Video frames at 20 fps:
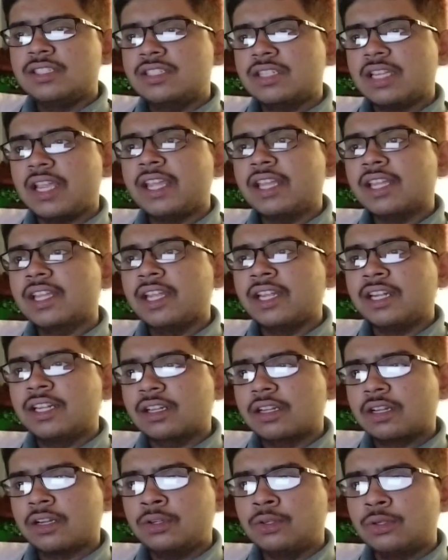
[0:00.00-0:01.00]
check
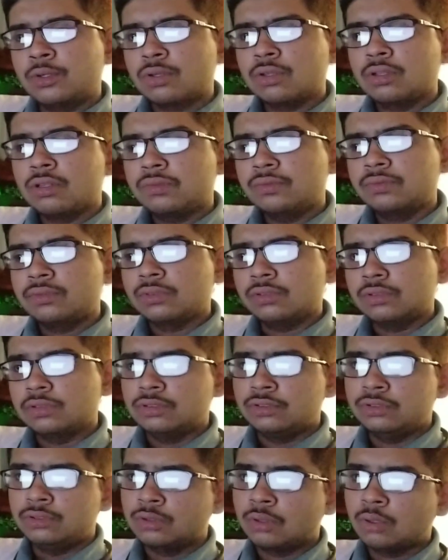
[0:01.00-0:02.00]
and control for
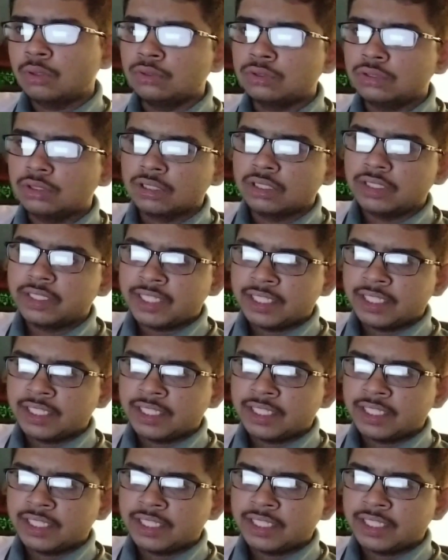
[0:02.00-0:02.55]
those